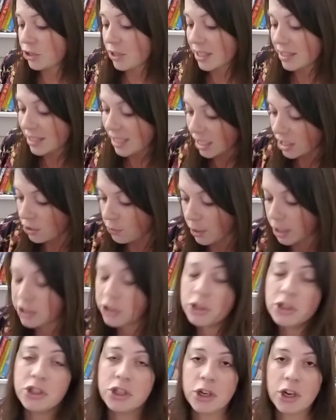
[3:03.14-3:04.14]
you continue on
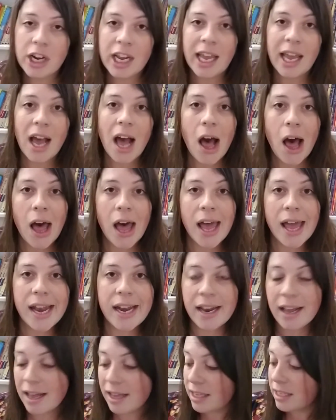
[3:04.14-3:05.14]
your journey
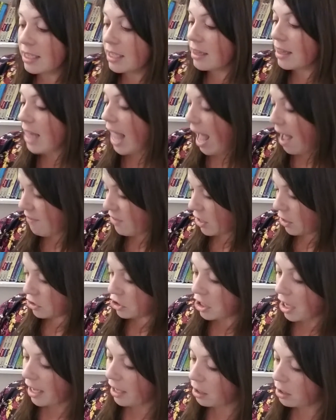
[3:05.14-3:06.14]
on having your
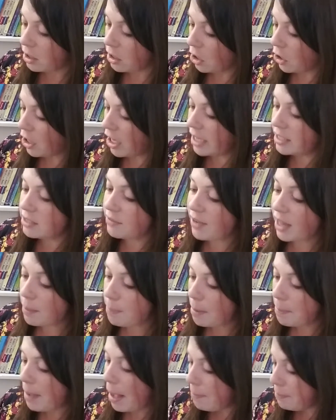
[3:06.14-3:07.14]
child learn and
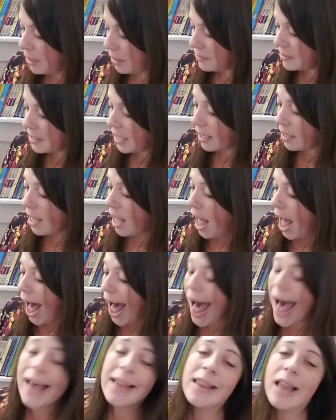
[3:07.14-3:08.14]
develop about music,
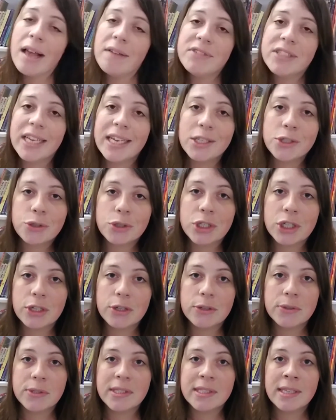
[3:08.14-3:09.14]
I love to
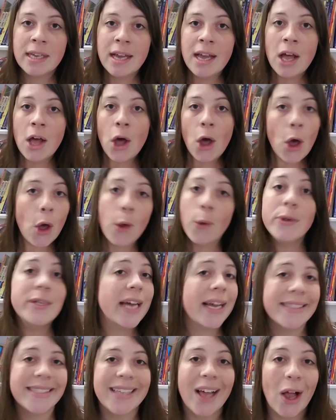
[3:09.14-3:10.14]
introduce who
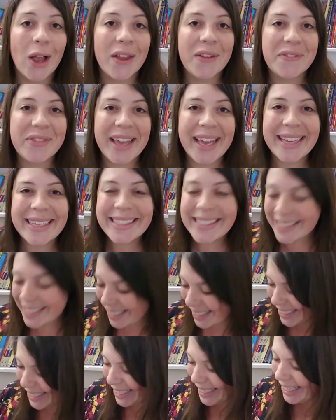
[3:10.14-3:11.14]
does all of this.
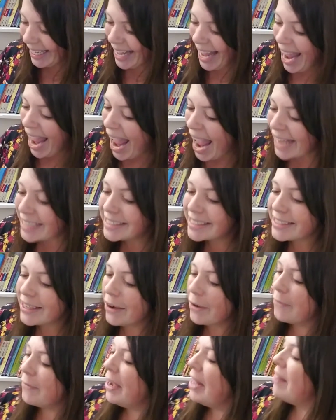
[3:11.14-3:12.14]
And
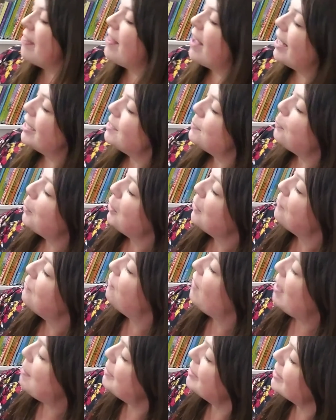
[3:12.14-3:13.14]
so the Usborne
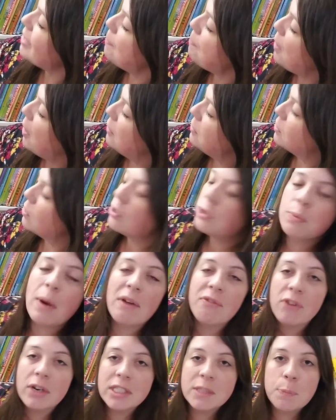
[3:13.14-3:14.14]
Famous Composers
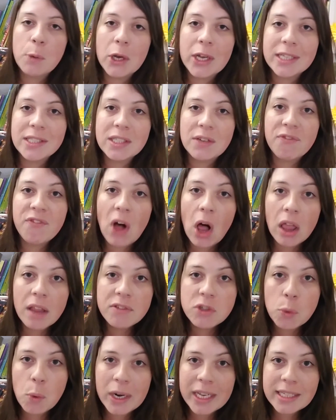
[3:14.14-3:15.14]
Reference Book is a fall
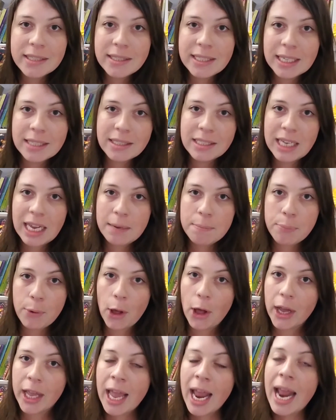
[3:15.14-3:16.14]
of 2016
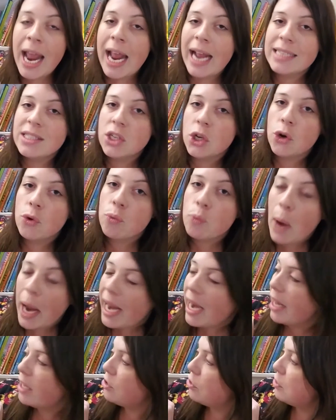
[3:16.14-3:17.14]
book. It's a
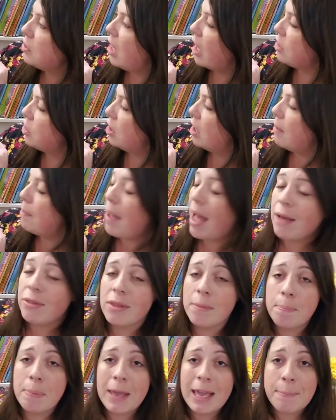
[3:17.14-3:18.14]
great introduction about
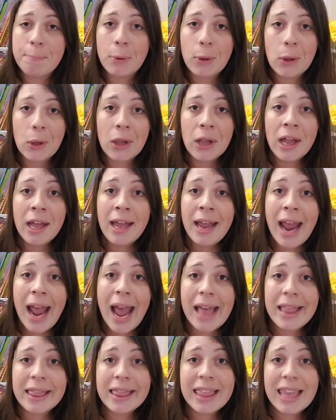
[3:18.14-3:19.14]
the people
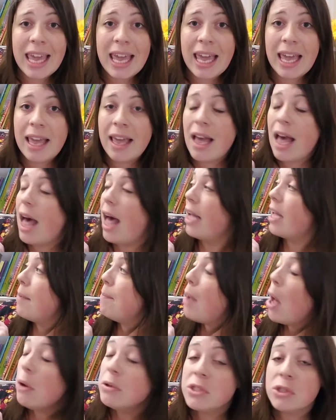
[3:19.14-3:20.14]
and the
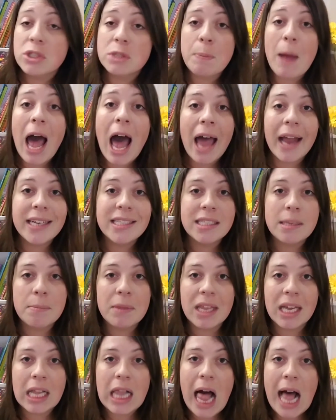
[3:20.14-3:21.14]
composers behind some of
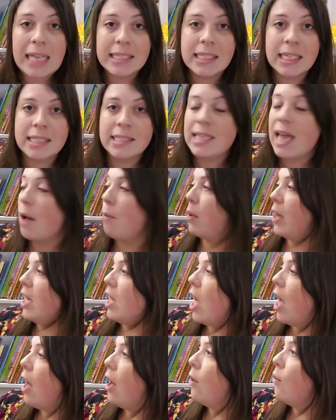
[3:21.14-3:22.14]
the classics that we
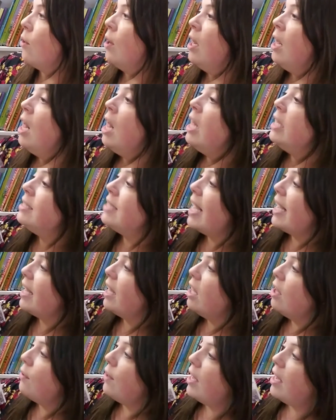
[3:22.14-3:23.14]
know.
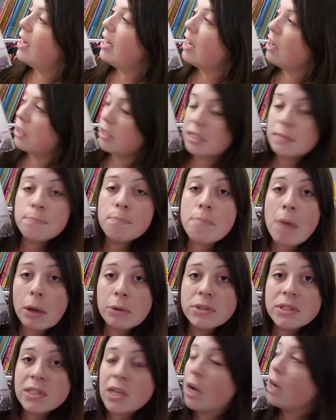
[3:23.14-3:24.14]
Taking you in, here's
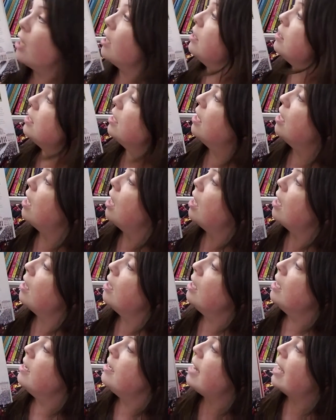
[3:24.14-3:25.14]
Mozart,
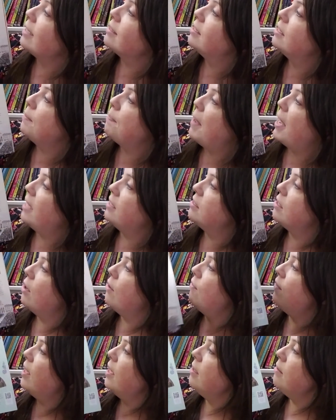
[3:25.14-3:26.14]
next to
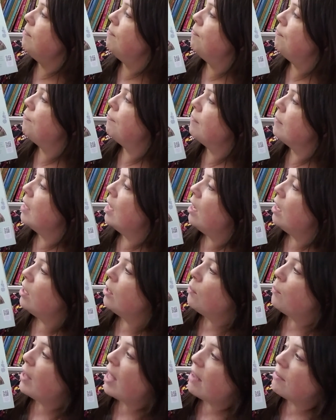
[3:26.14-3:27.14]
Beethoven.
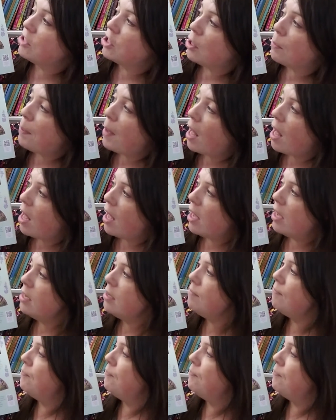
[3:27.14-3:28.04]
We have Chopin.